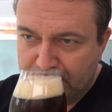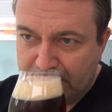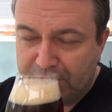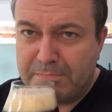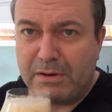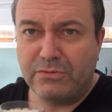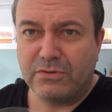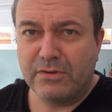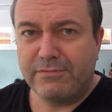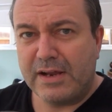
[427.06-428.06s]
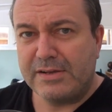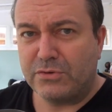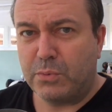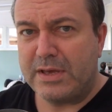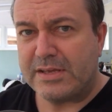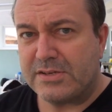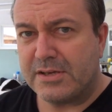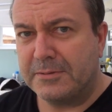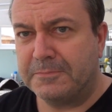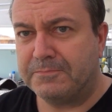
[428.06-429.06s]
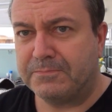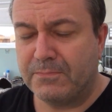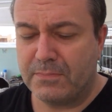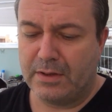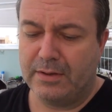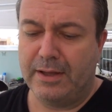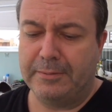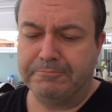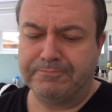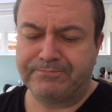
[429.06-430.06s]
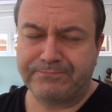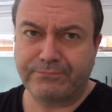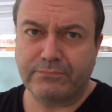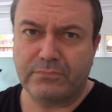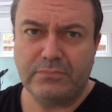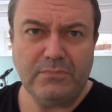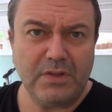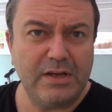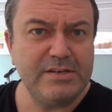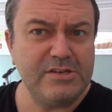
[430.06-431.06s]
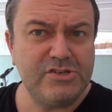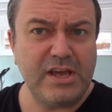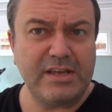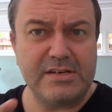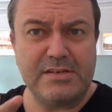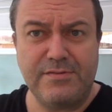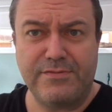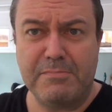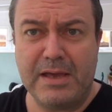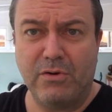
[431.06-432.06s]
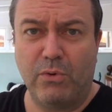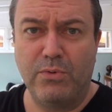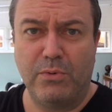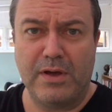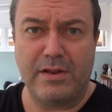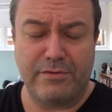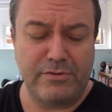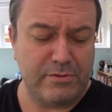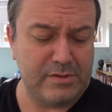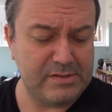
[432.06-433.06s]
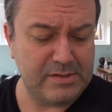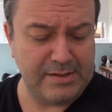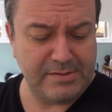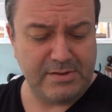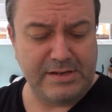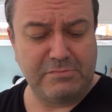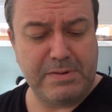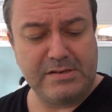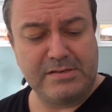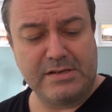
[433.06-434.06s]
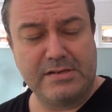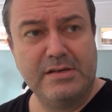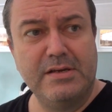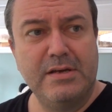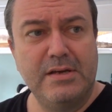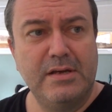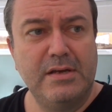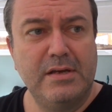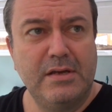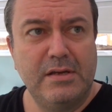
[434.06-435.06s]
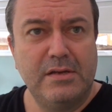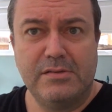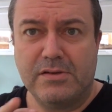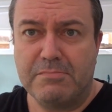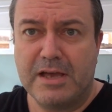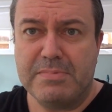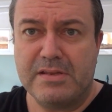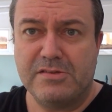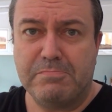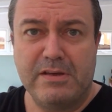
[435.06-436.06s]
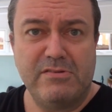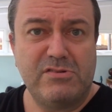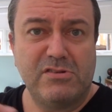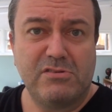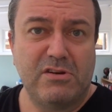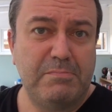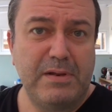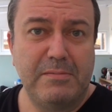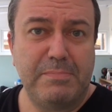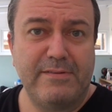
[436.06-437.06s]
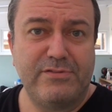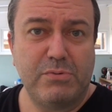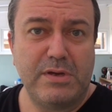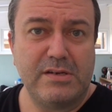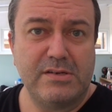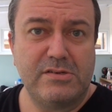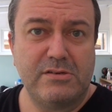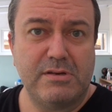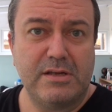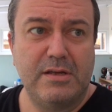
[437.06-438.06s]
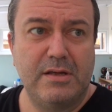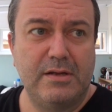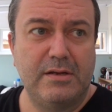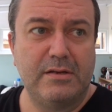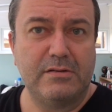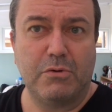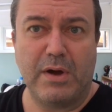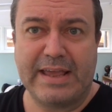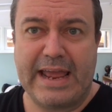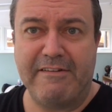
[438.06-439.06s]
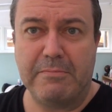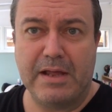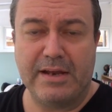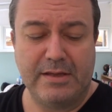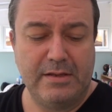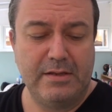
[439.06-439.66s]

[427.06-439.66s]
Smells fairly sweet. I did check. It did ferment all the way through as I expected. So maybe this beer's just got a bit of sweetness to it. It's quite caramelly.